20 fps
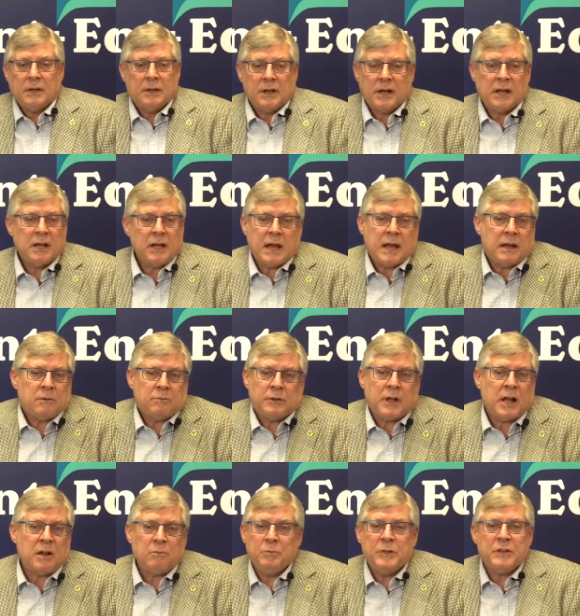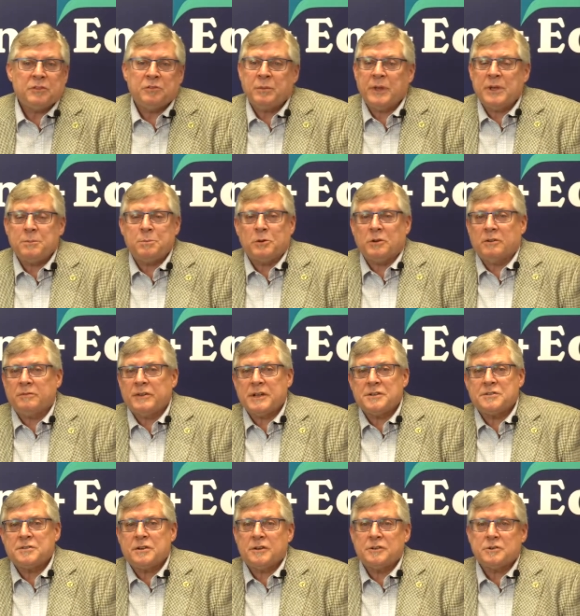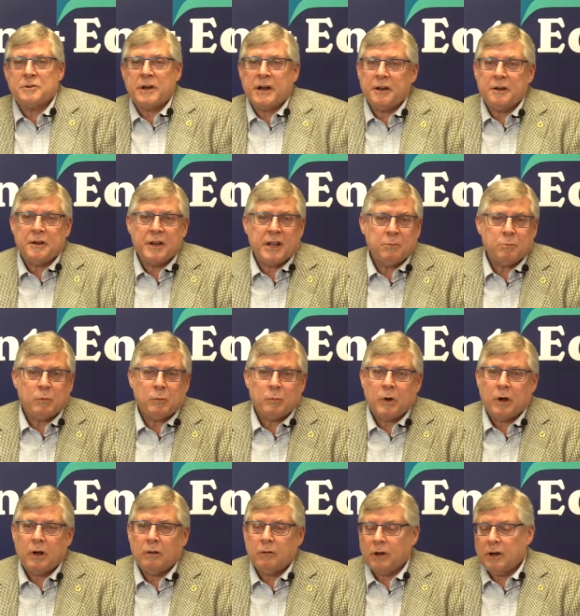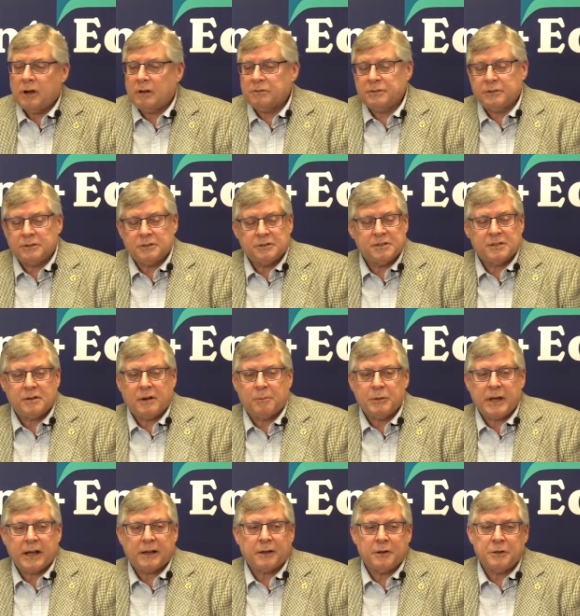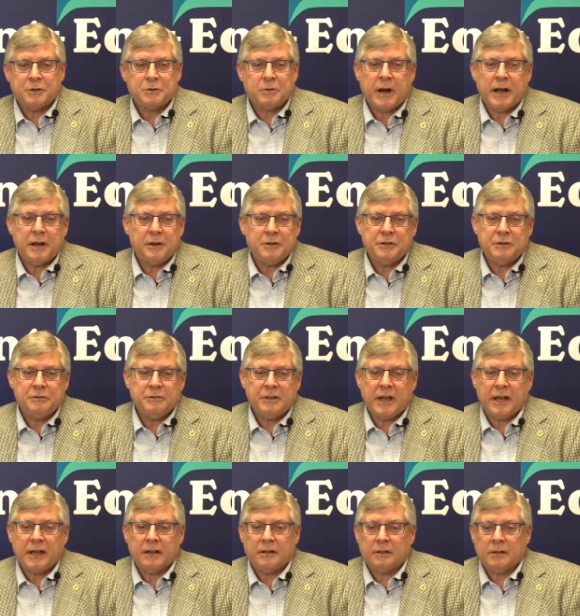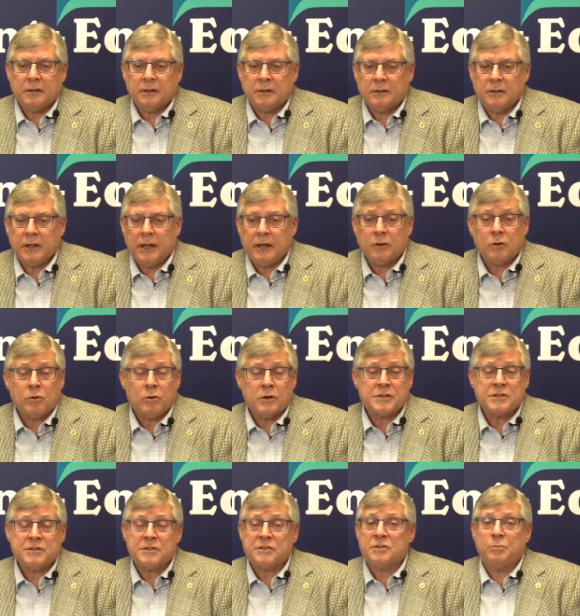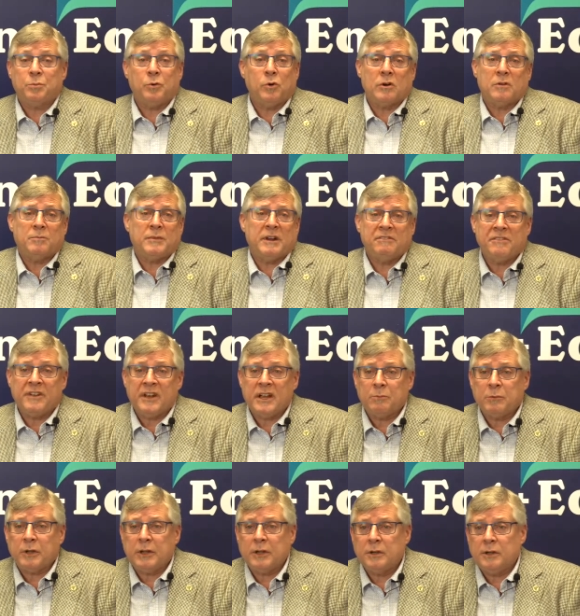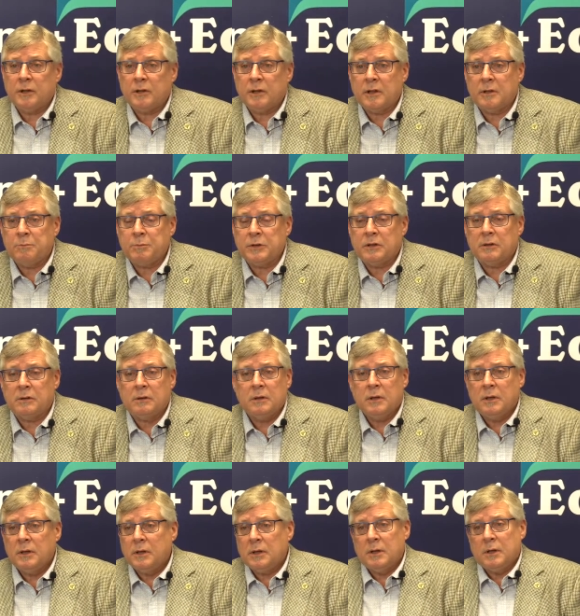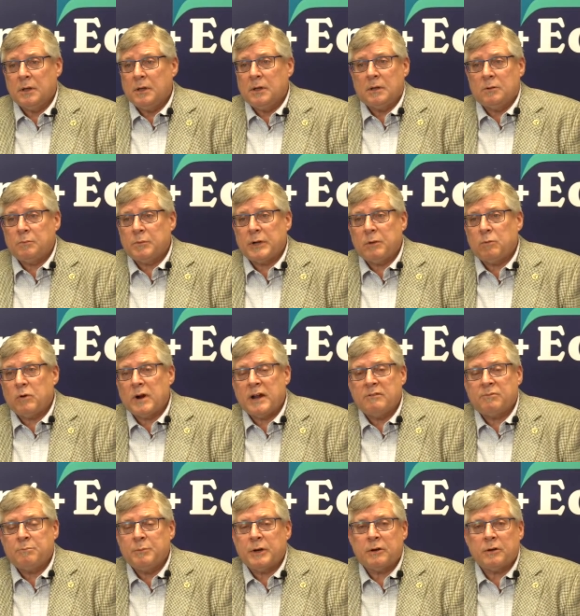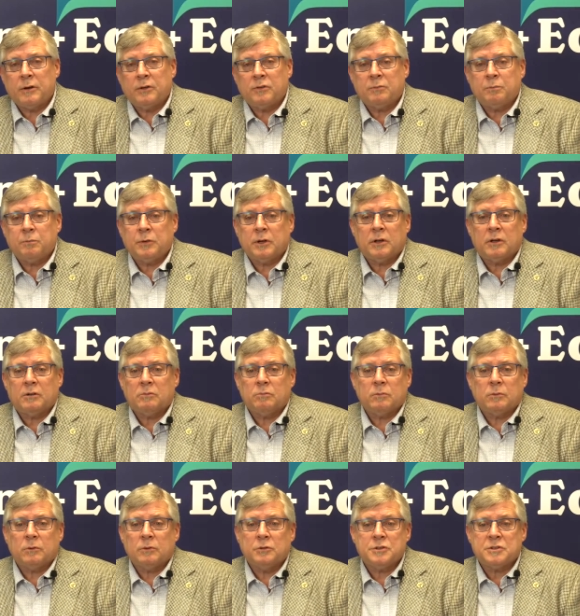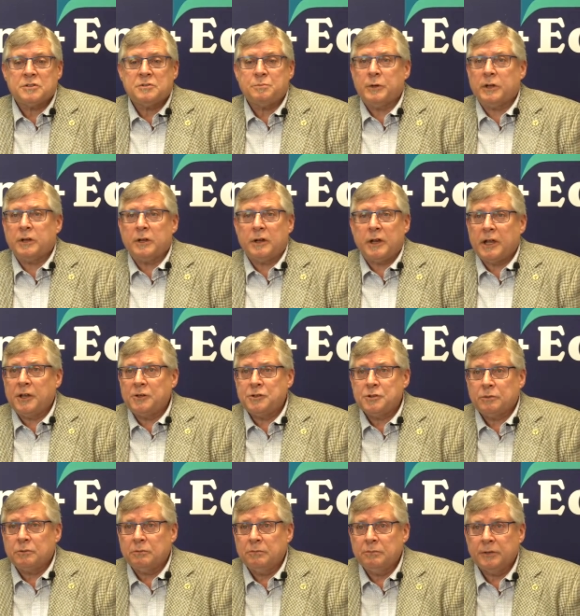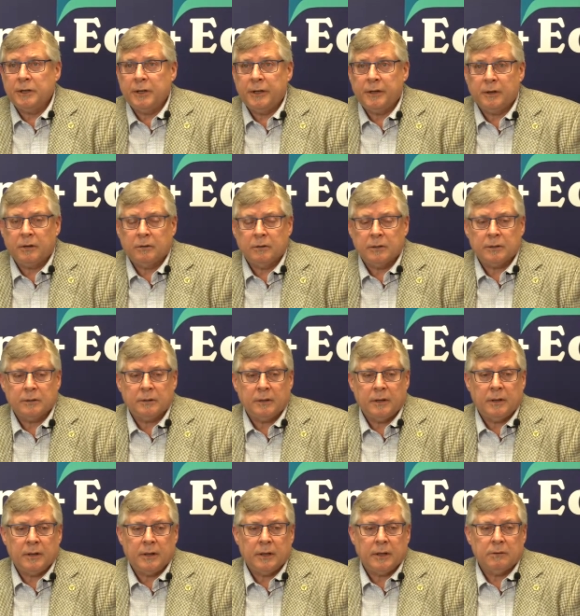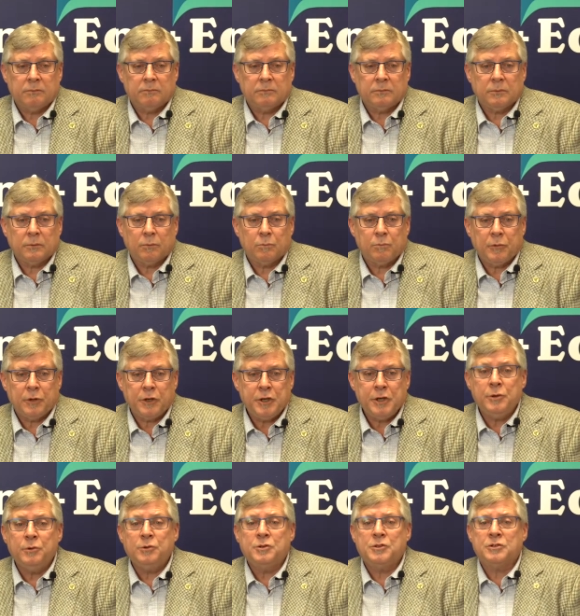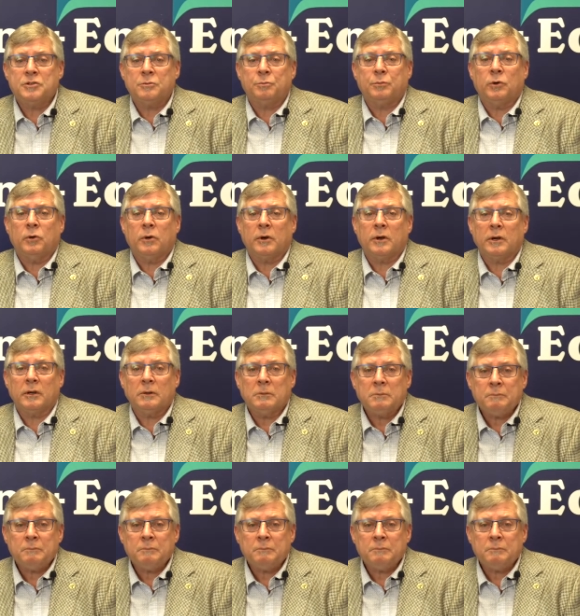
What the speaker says: I'll miss people if I start trying to name them all off, and so I'm not going to try to do that. And of course, the support of my family. They've been, my wife Mary's just been an angel, and huge support.